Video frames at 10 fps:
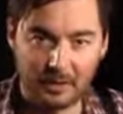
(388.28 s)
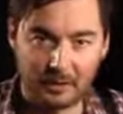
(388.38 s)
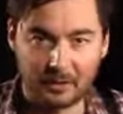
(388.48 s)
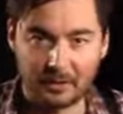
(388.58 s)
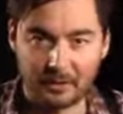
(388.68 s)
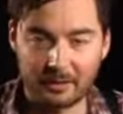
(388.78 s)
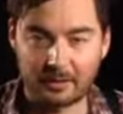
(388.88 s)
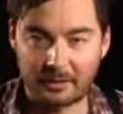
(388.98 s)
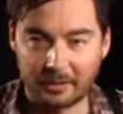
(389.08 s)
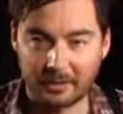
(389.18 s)
or
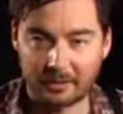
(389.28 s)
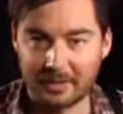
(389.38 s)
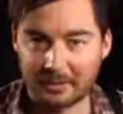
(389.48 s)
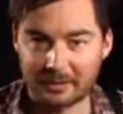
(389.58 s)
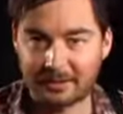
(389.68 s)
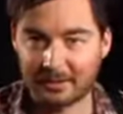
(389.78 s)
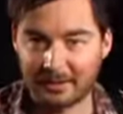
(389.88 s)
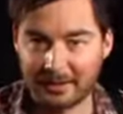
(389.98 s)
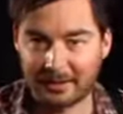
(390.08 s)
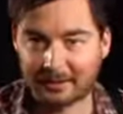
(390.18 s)
you want to get a
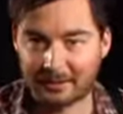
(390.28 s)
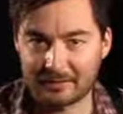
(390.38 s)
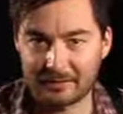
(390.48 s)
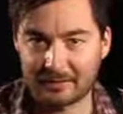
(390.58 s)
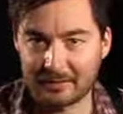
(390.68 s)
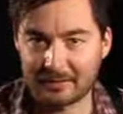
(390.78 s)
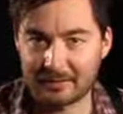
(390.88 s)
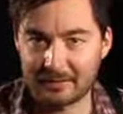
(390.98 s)
slight